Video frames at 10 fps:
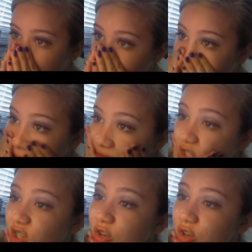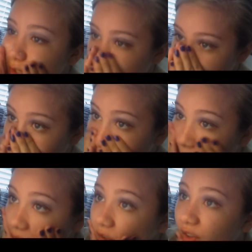obviously you can just do your
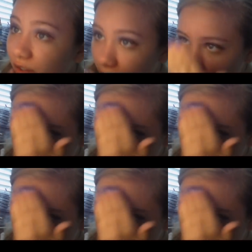regular